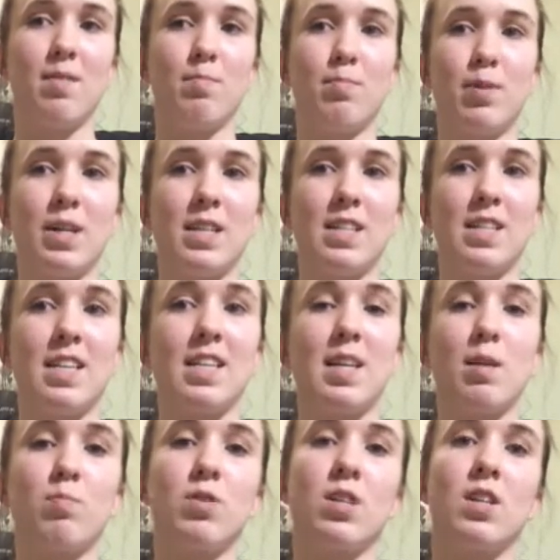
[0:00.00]
But he
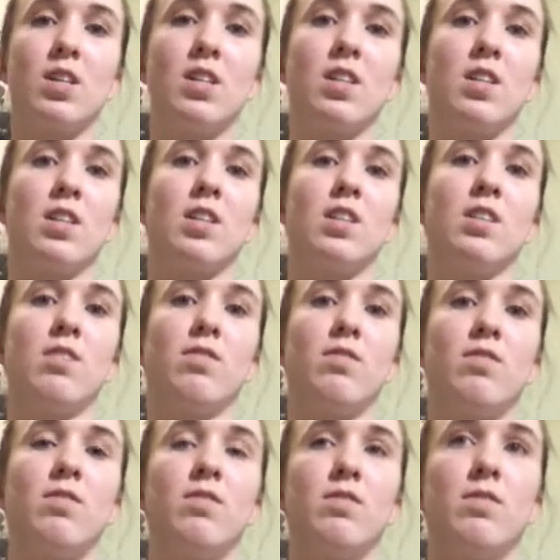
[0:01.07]
keeps on,
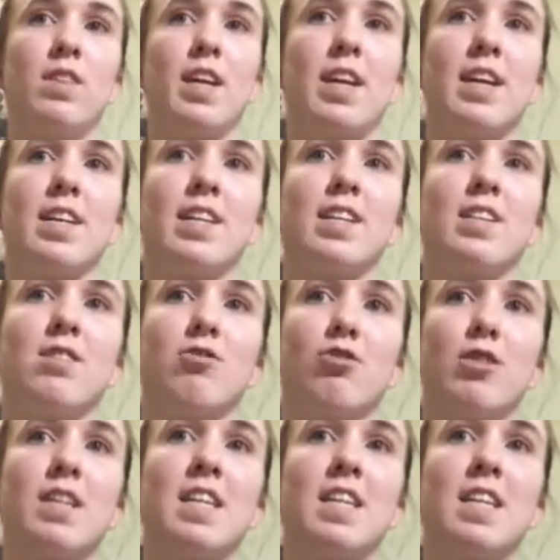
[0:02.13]
like,
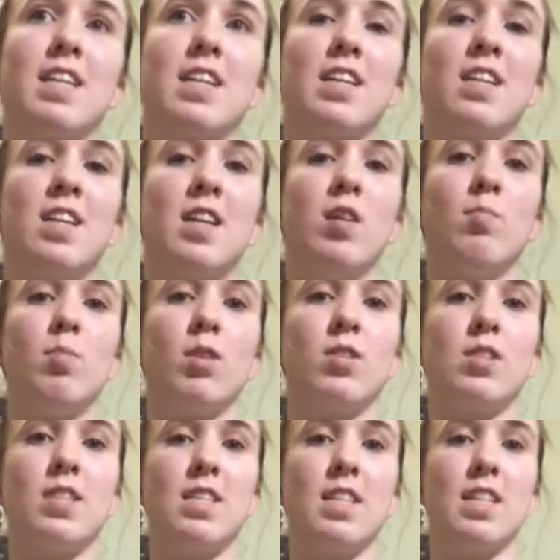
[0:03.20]
tricking
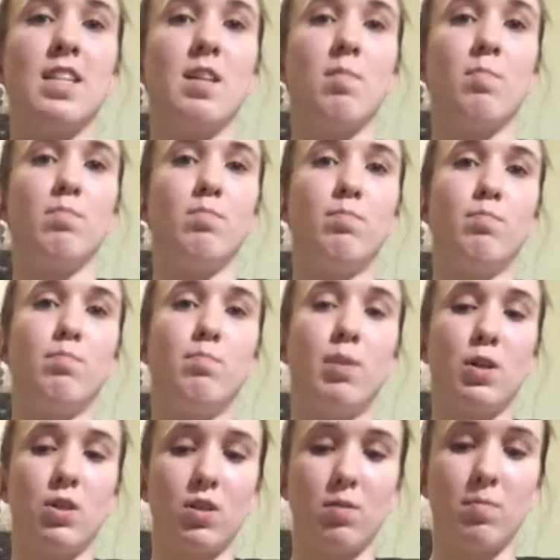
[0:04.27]
Percy, and it
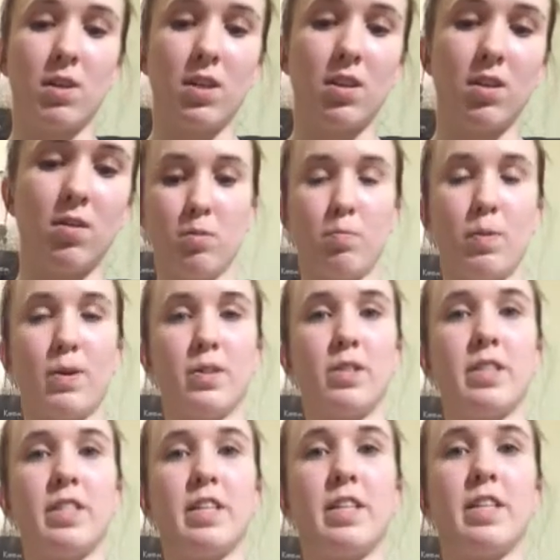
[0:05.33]
bugs me.
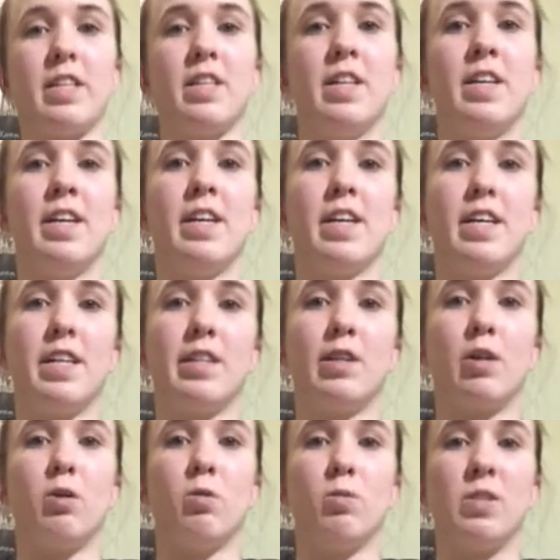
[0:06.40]
Percy, he
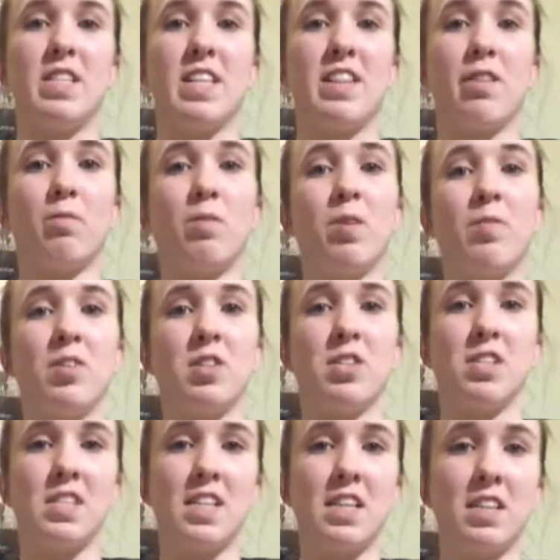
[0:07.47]
goes in the river
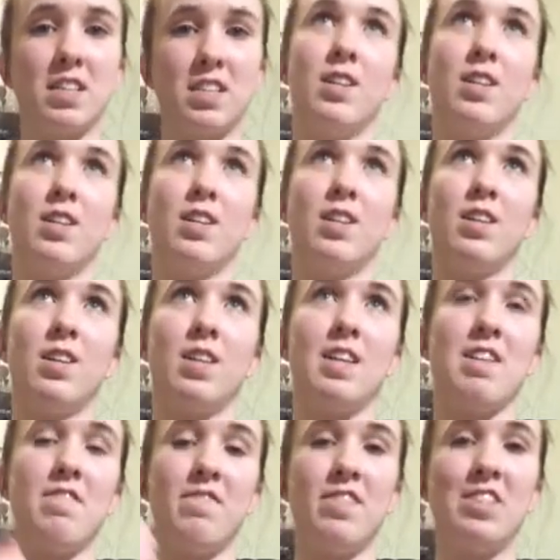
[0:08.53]
Styx,
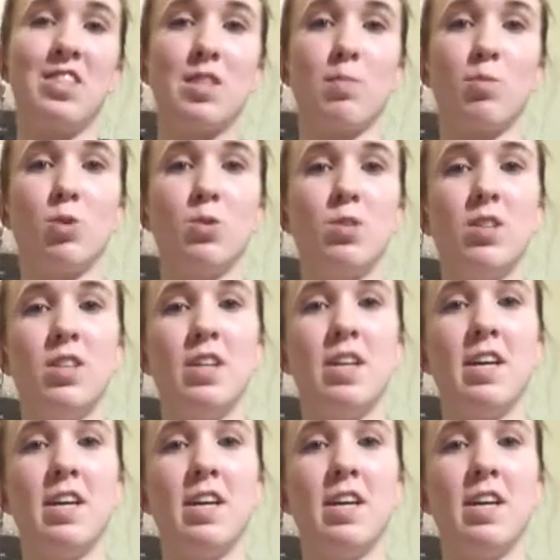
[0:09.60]
invincible,